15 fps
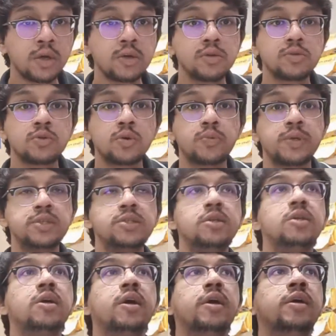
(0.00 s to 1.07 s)
So we
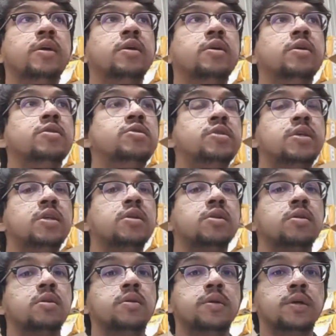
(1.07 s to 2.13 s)
see a scene
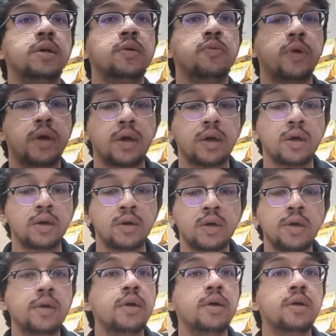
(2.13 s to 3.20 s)
here where
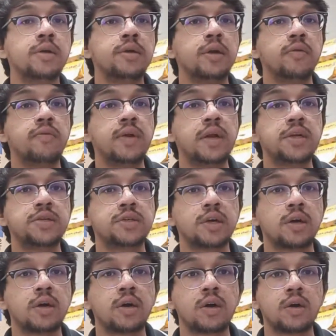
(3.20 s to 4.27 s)
the villagers
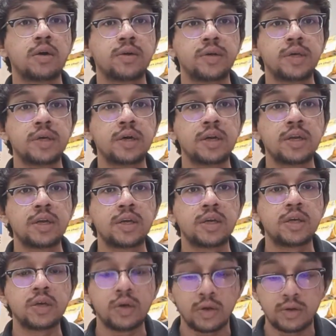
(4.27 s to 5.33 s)
are
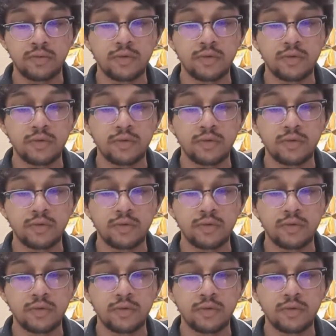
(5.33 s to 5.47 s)
eagerly